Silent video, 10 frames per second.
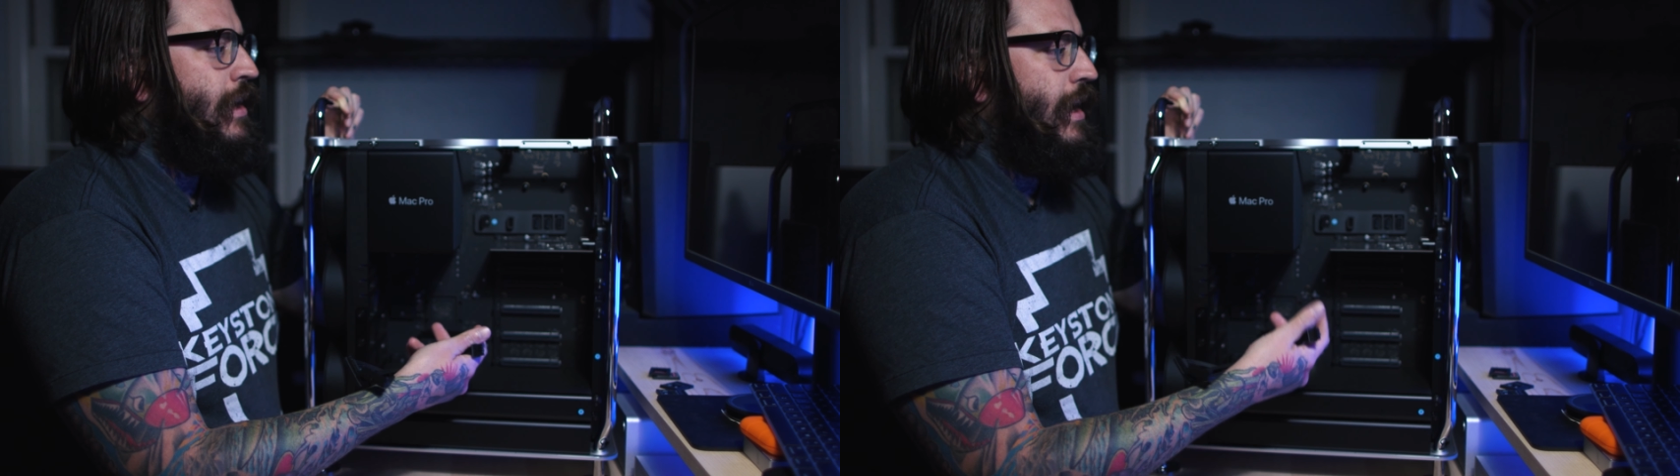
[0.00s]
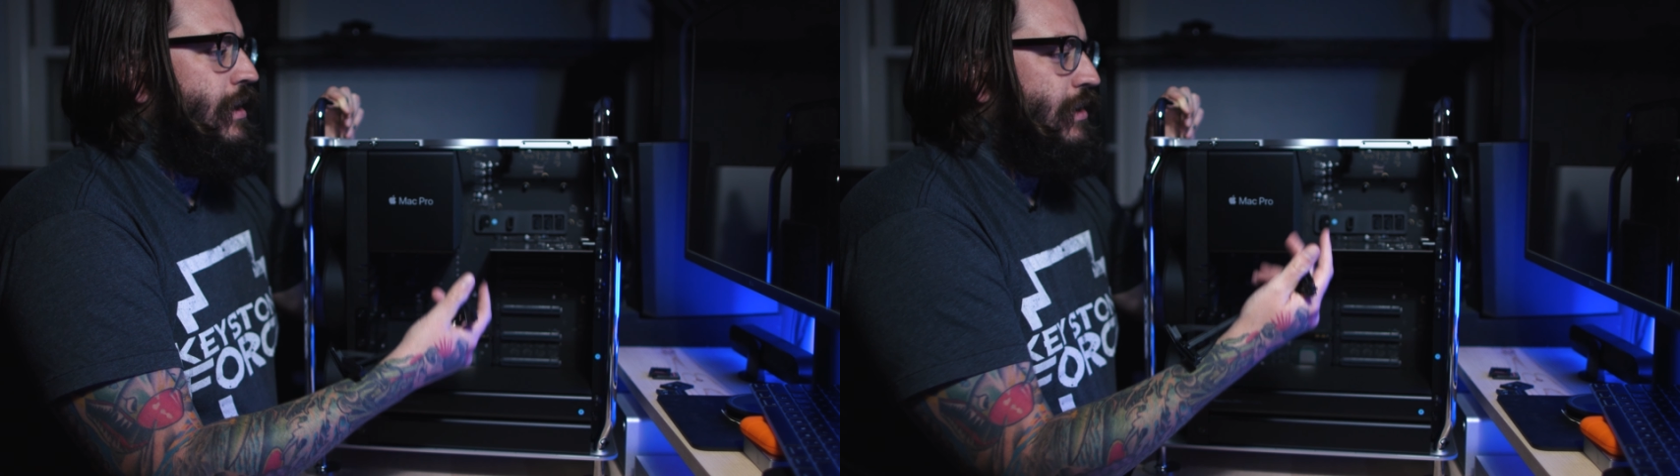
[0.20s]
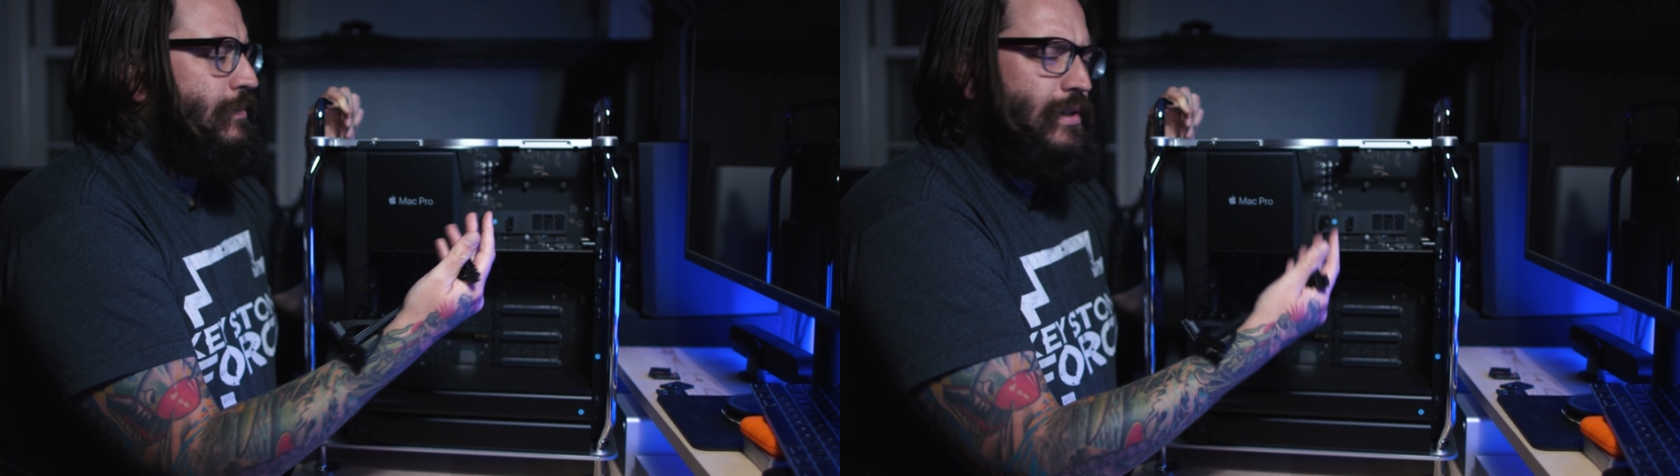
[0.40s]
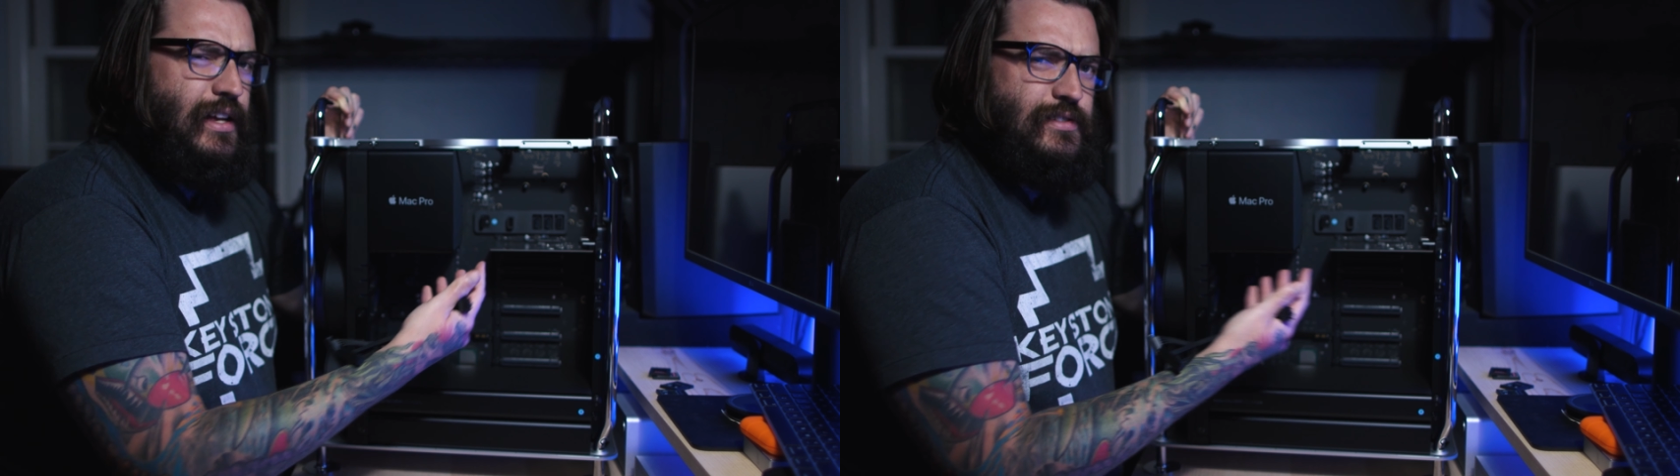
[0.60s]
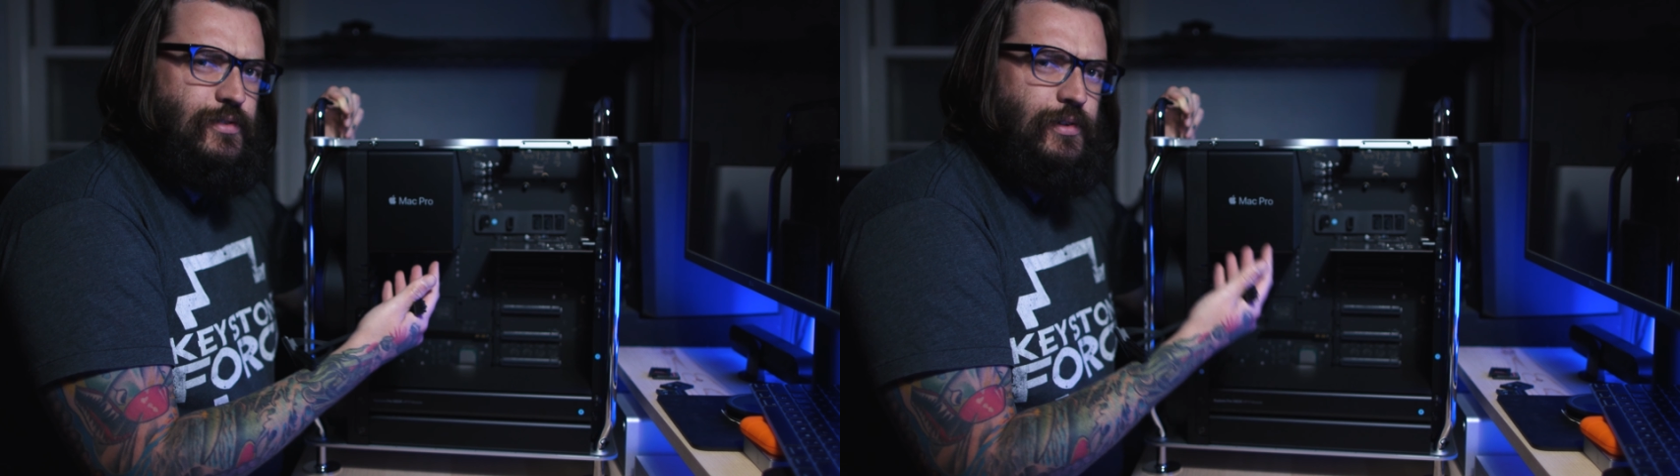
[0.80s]
And it'll give me a
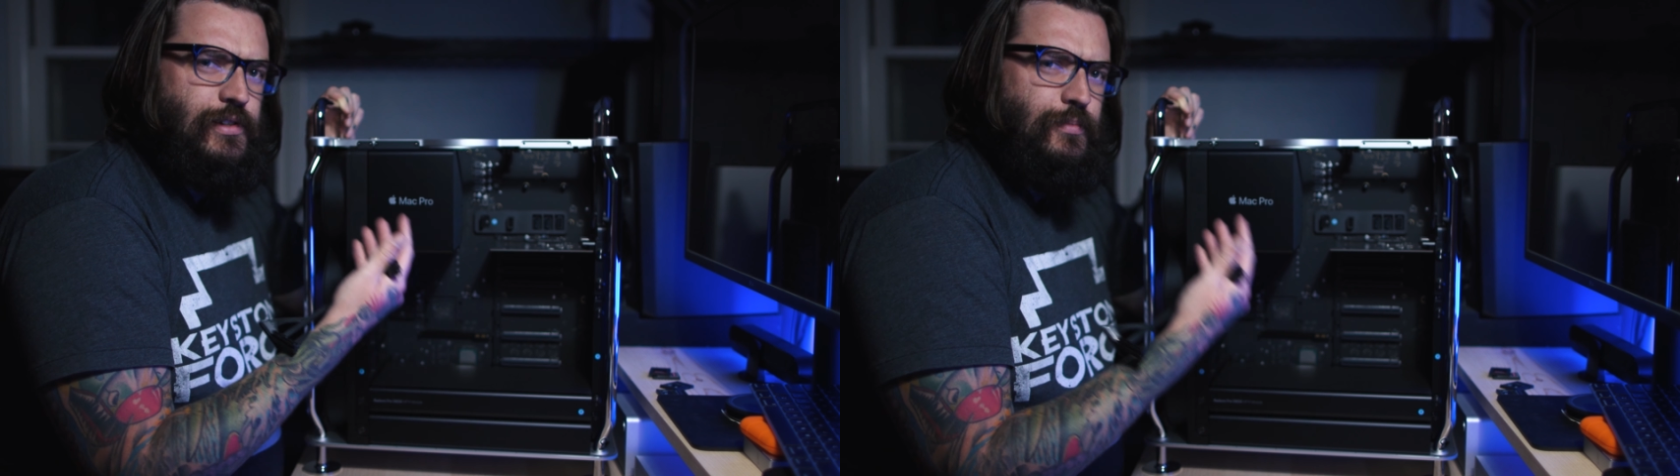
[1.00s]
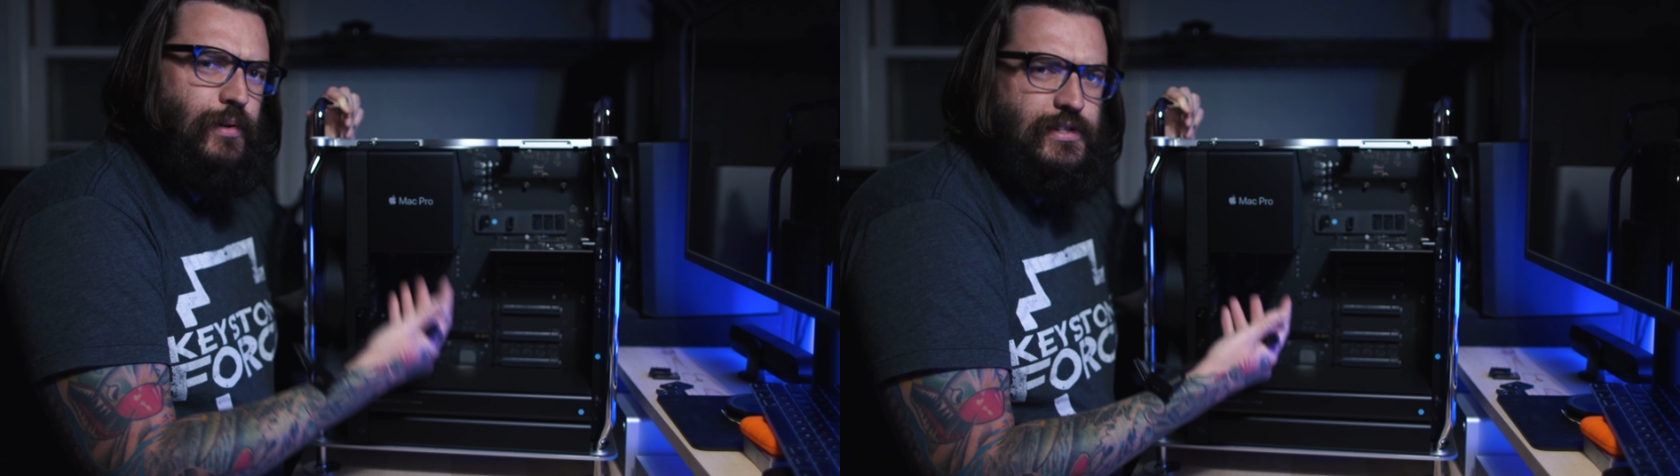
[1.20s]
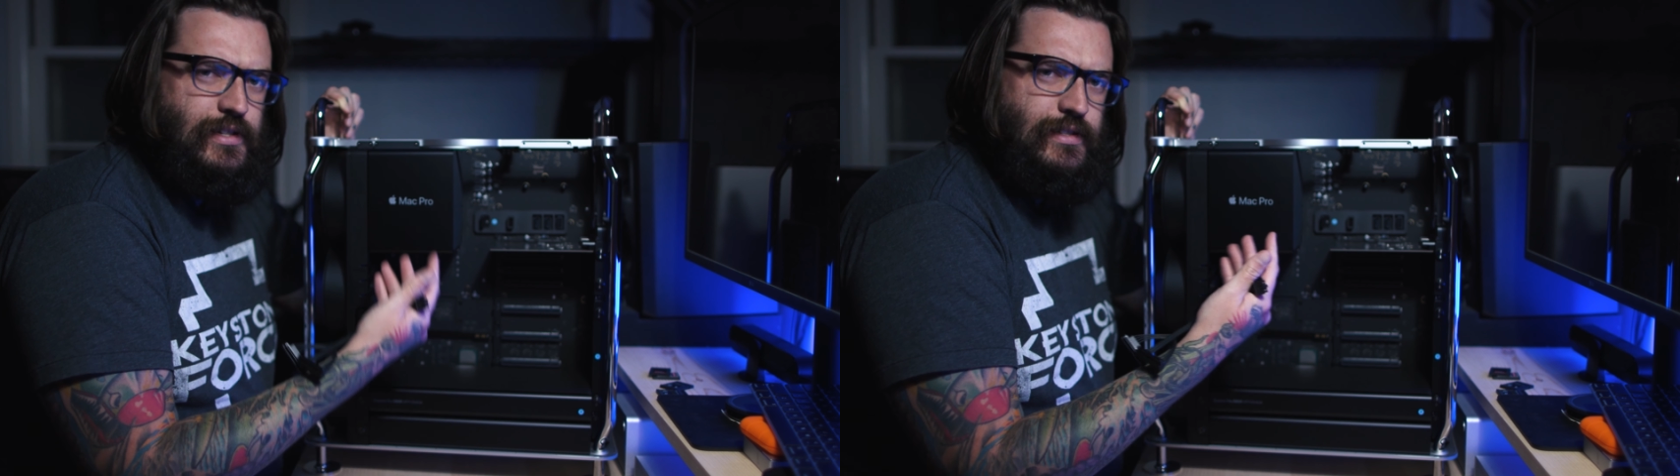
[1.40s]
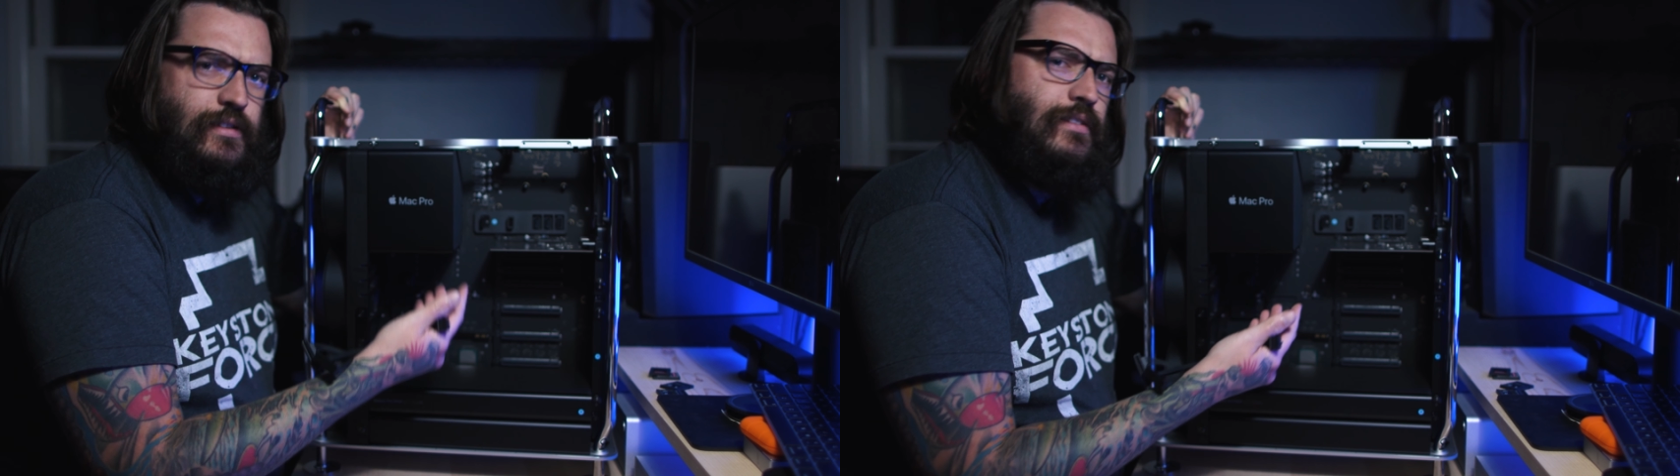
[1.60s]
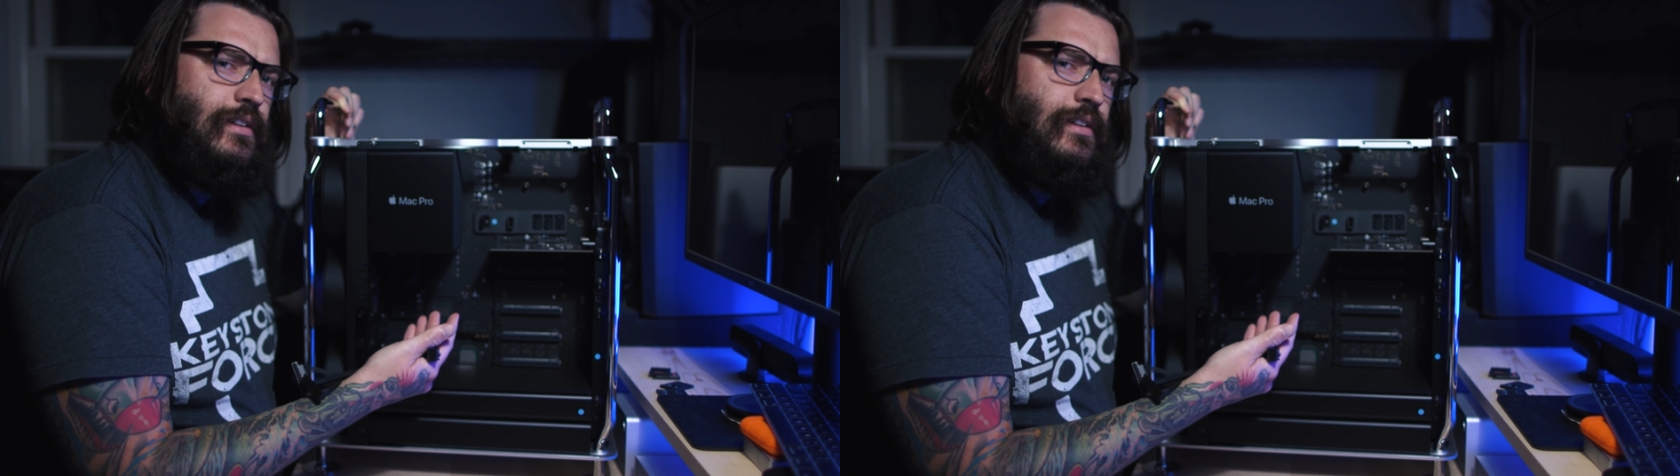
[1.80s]
lot of storage for projects and things